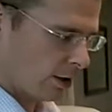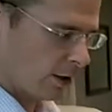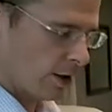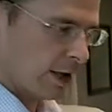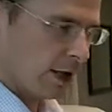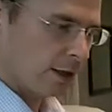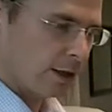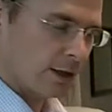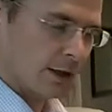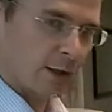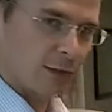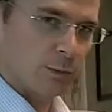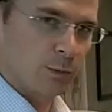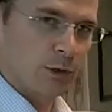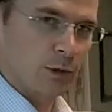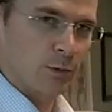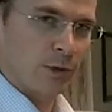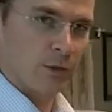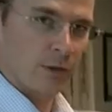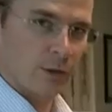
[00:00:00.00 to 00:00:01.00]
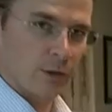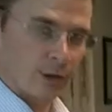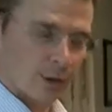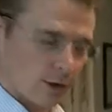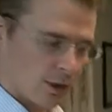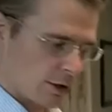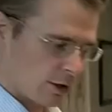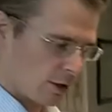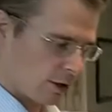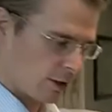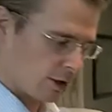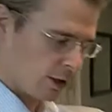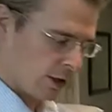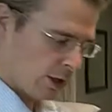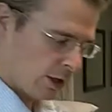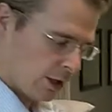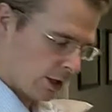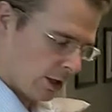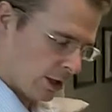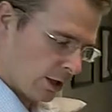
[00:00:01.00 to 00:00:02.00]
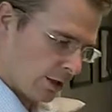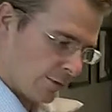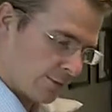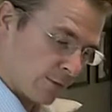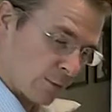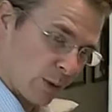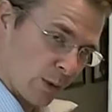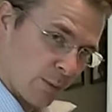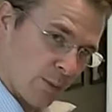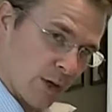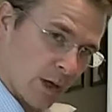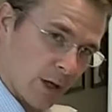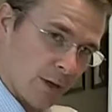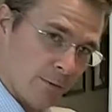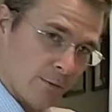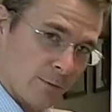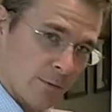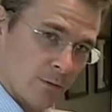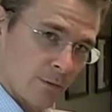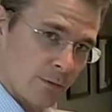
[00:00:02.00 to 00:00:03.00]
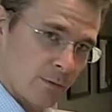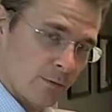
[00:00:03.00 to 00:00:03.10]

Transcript: A lot less movement to occur from above